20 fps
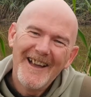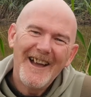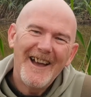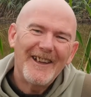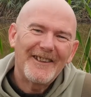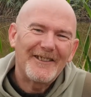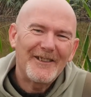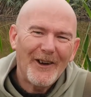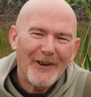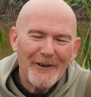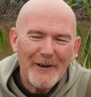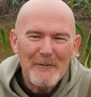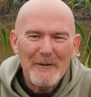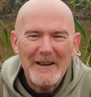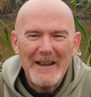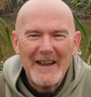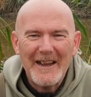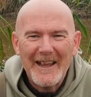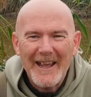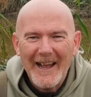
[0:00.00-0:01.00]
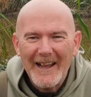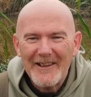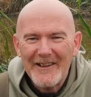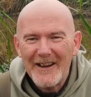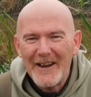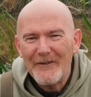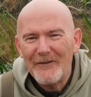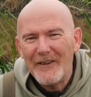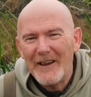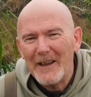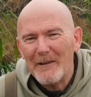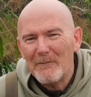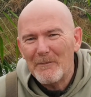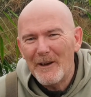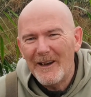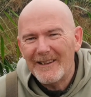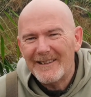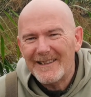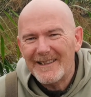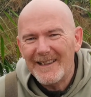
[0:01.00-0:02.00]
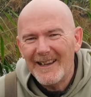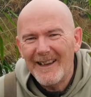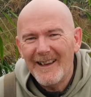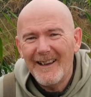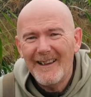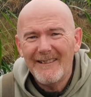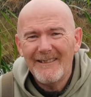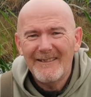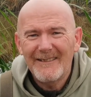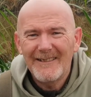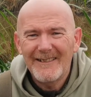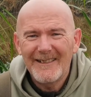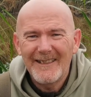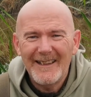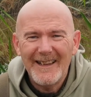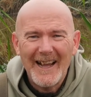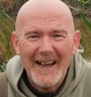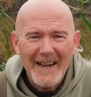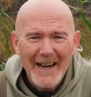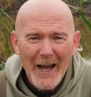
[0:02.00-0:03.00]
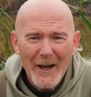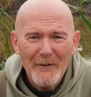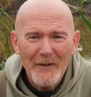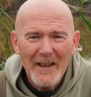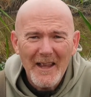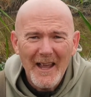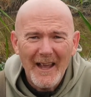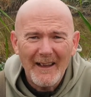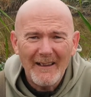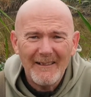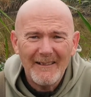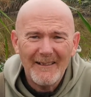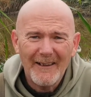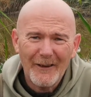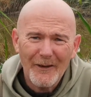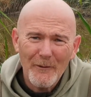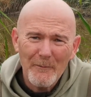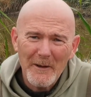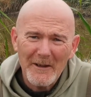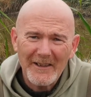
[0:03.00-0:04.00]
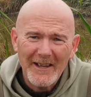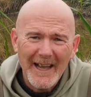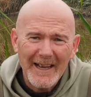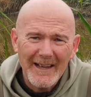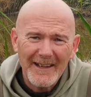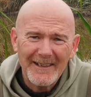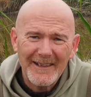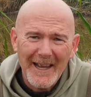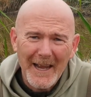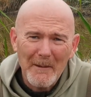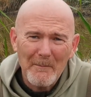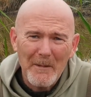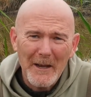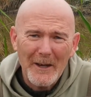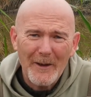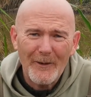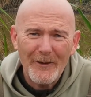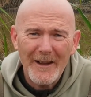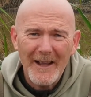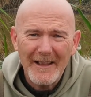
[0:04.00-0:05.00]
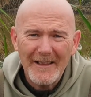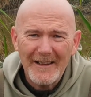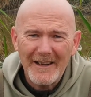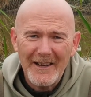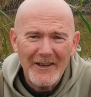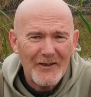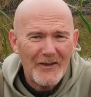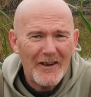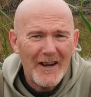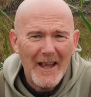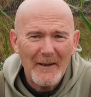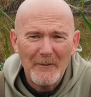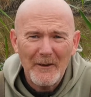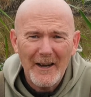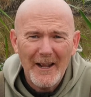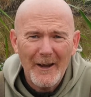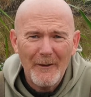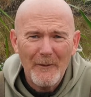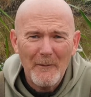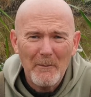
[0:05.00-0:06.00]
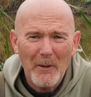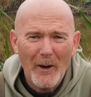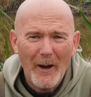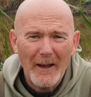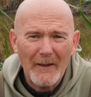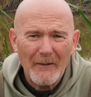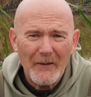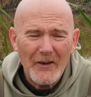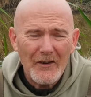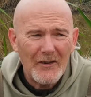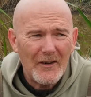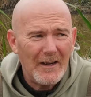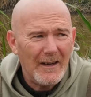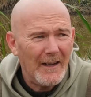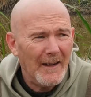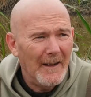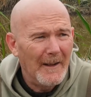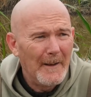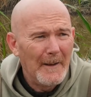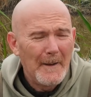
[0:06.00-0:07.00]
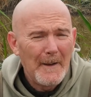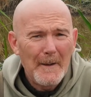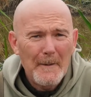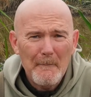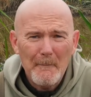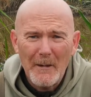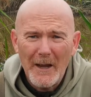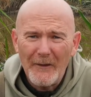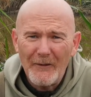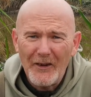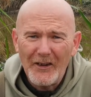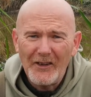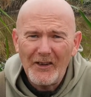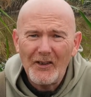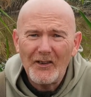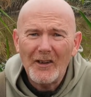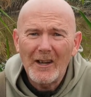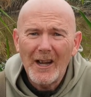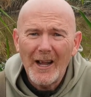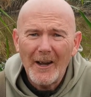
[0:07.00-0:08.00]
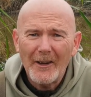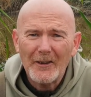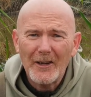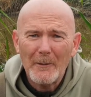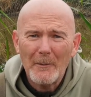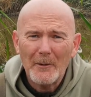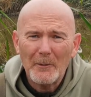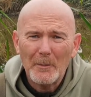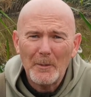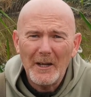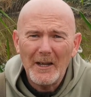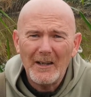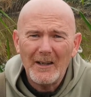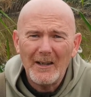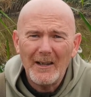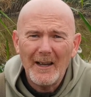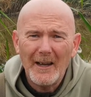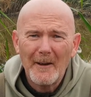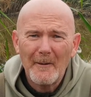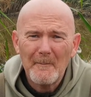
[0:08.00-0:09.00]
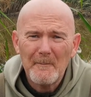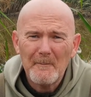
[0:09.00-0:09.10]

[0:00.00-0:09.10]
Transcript: Sorry we didn't catch anything, but it ain't over yet. I could be tagging something big on the end of this. You never know with pike fishing. But if this is the last time I speak to you,